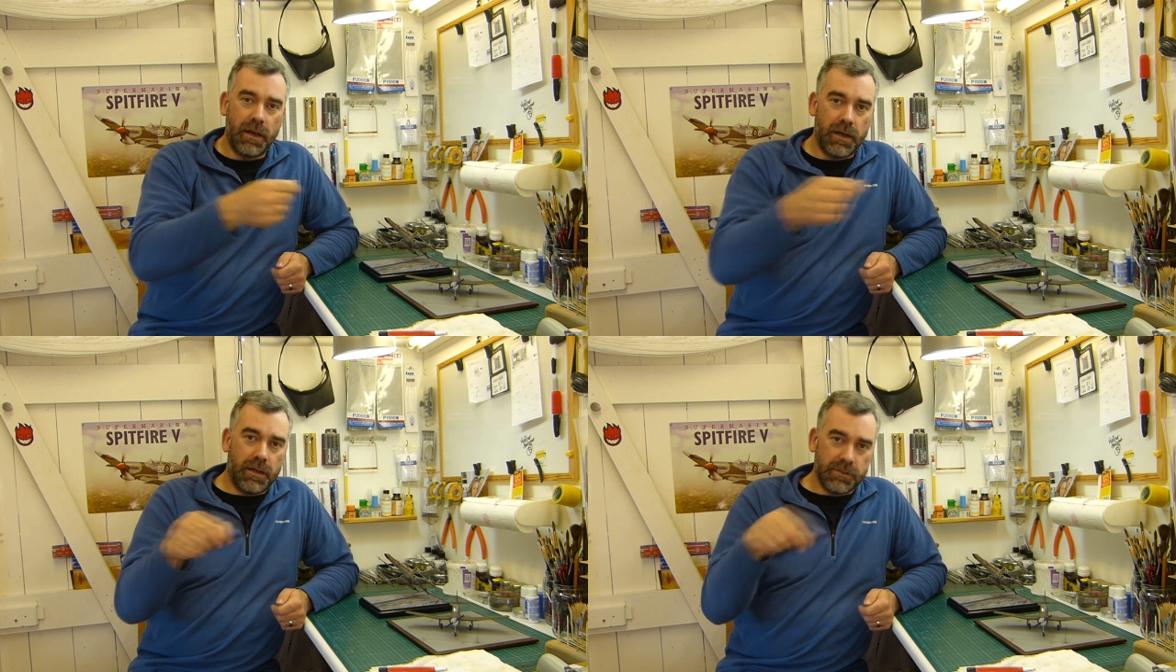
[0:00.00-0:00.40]

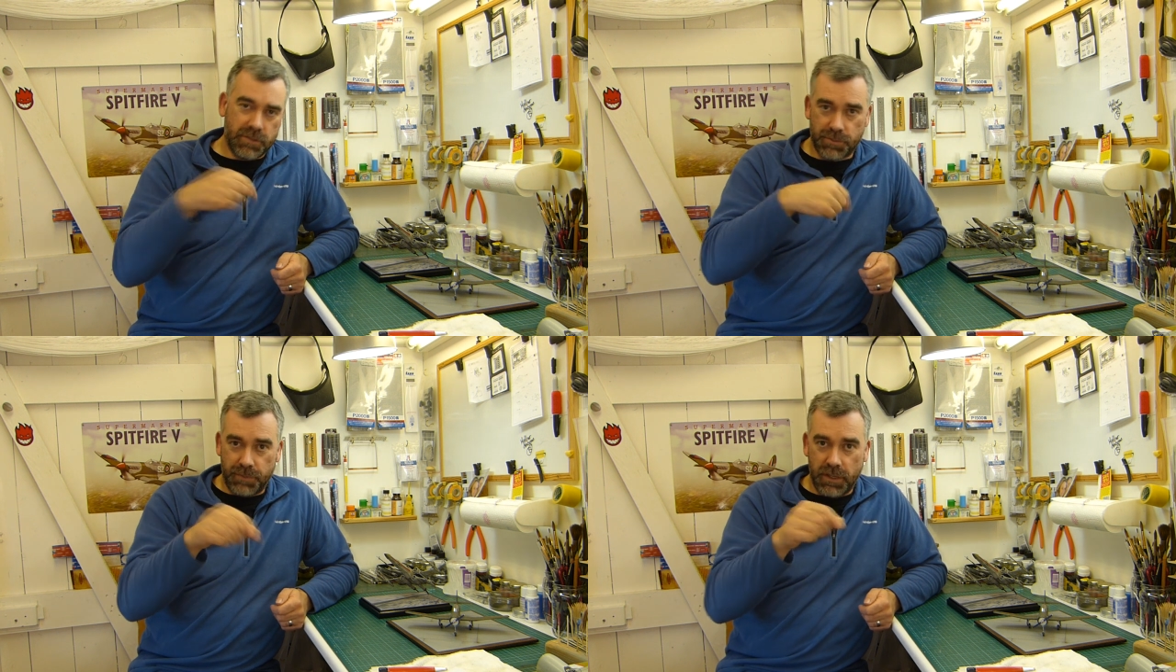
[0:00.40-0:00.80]

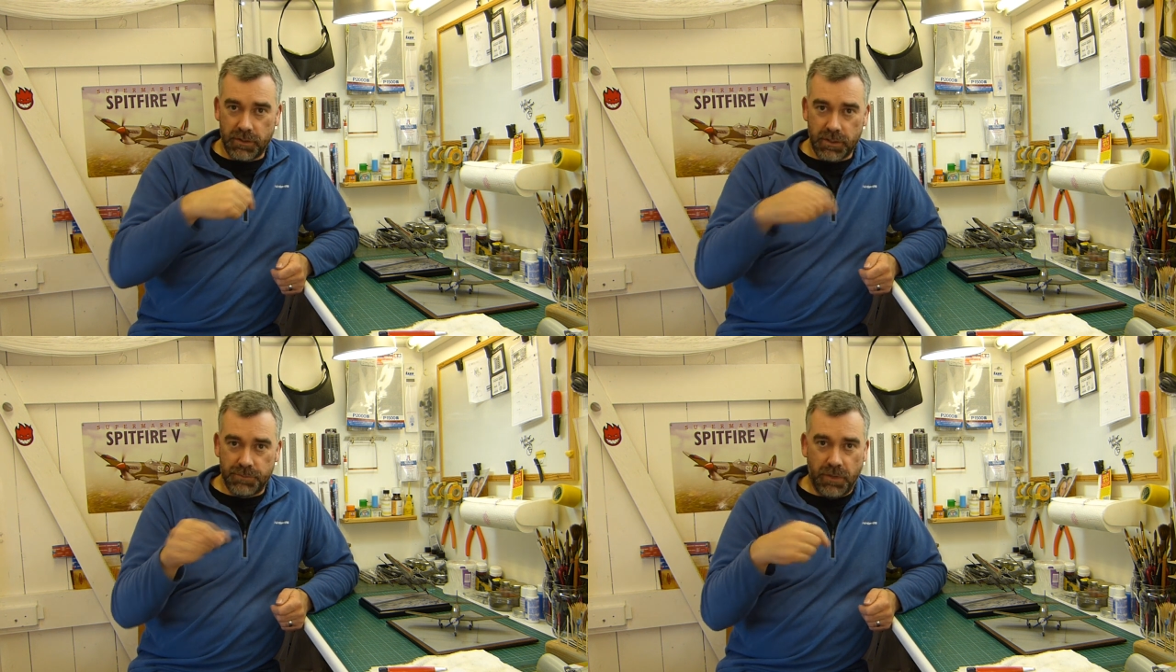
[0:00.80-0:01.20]
and just
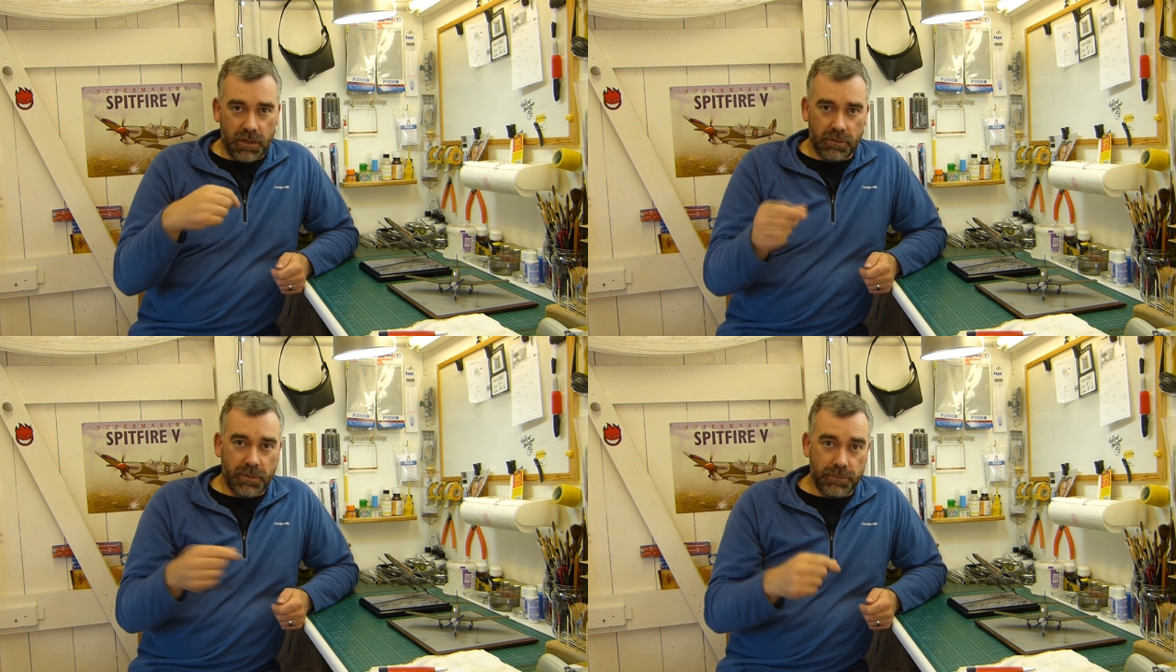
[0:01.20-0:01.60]
painted each
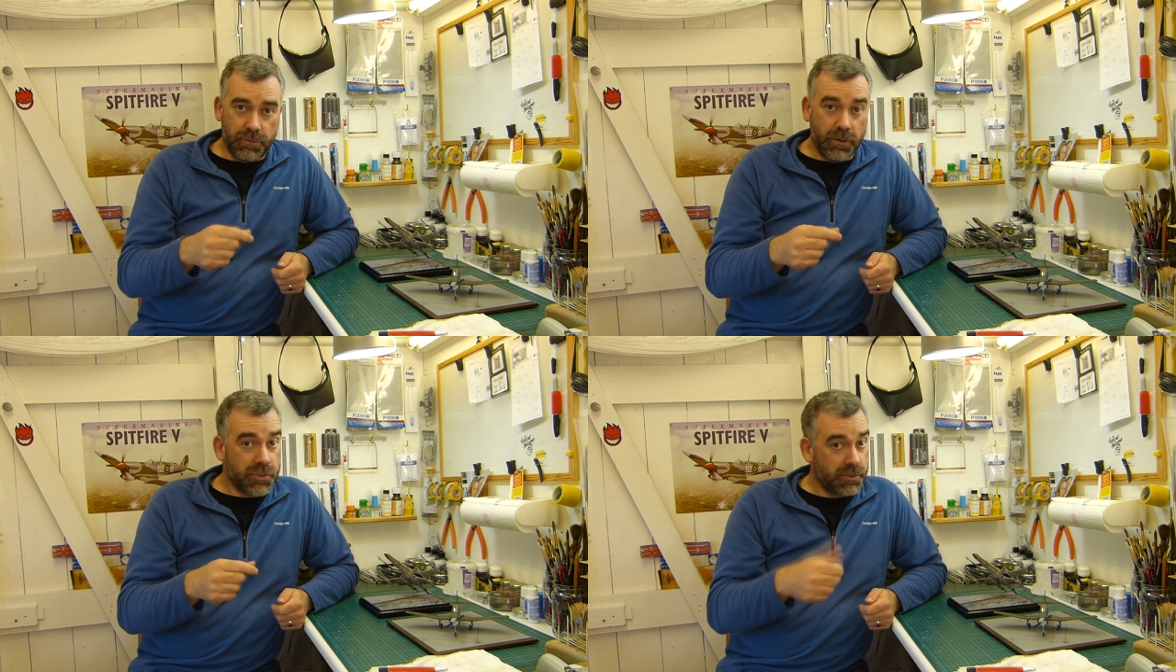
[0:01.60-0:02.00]
panel by
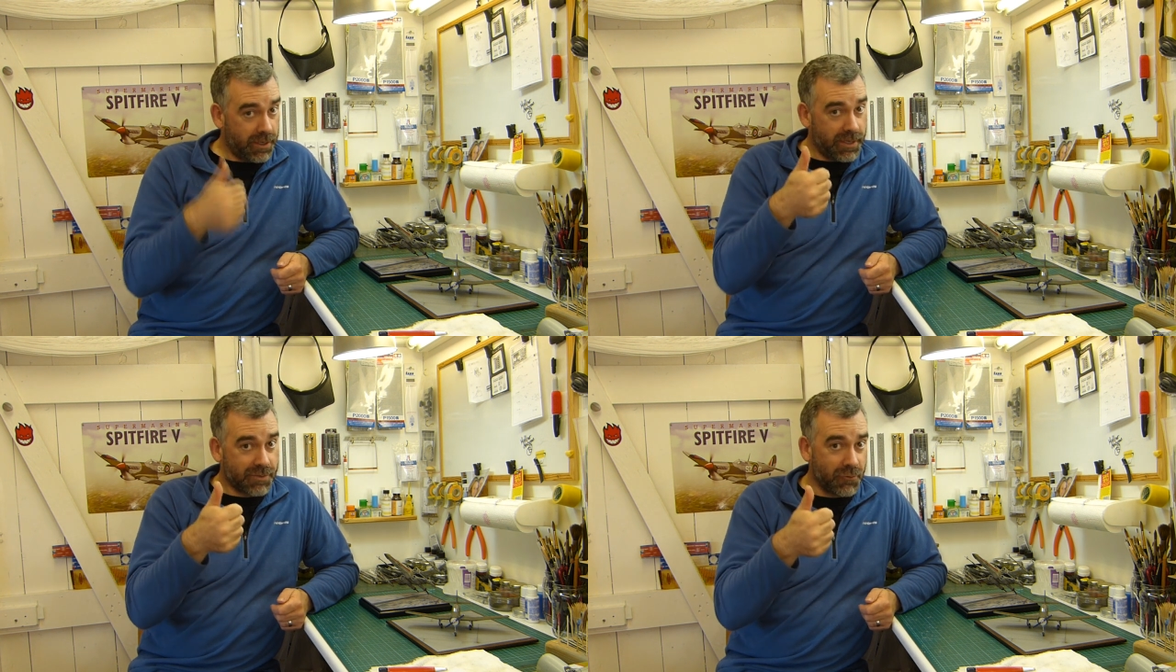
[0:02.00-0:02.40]
brush.
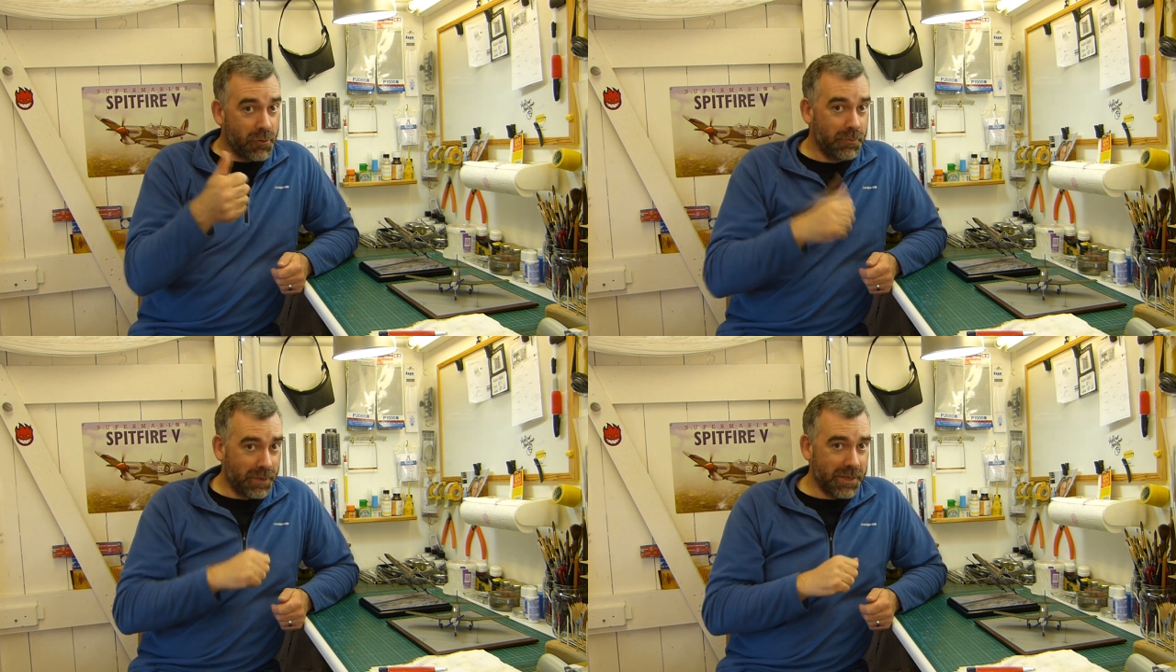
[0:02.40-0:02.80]
Yes,
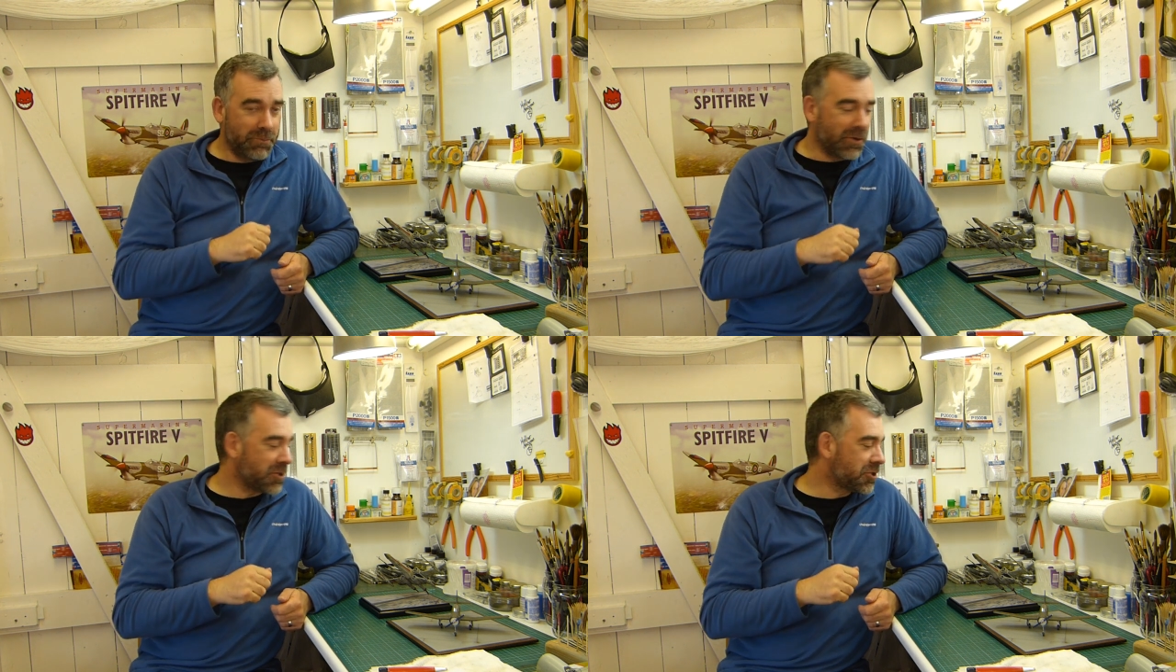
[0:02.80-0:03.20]
Rob, by
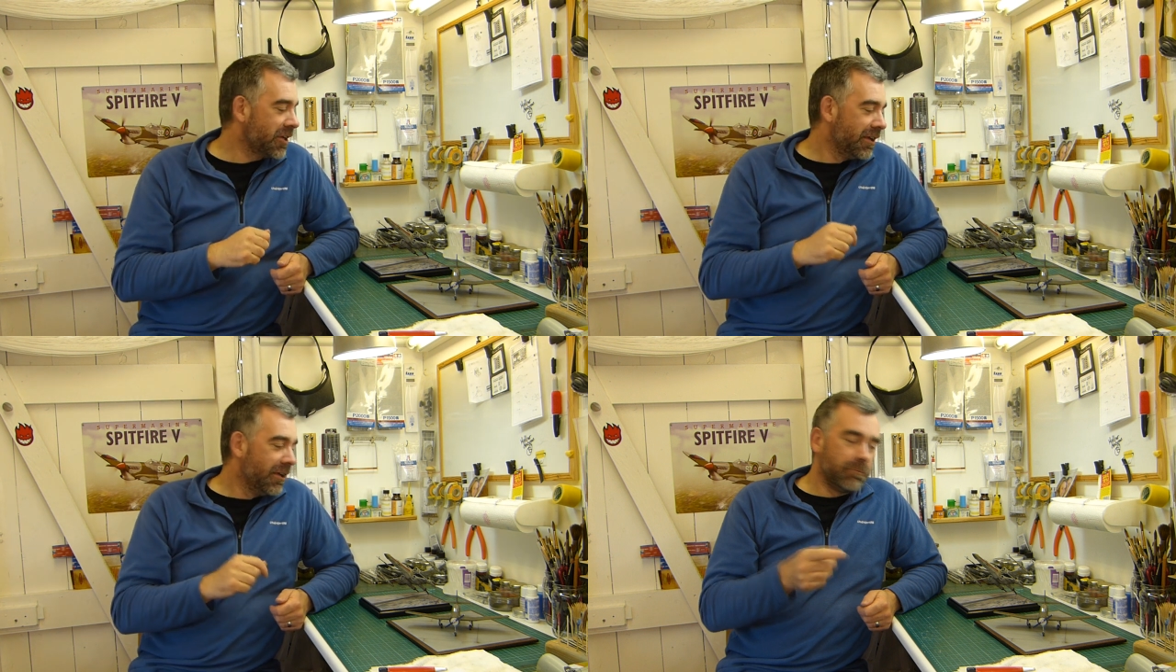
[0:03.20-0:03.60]
brush.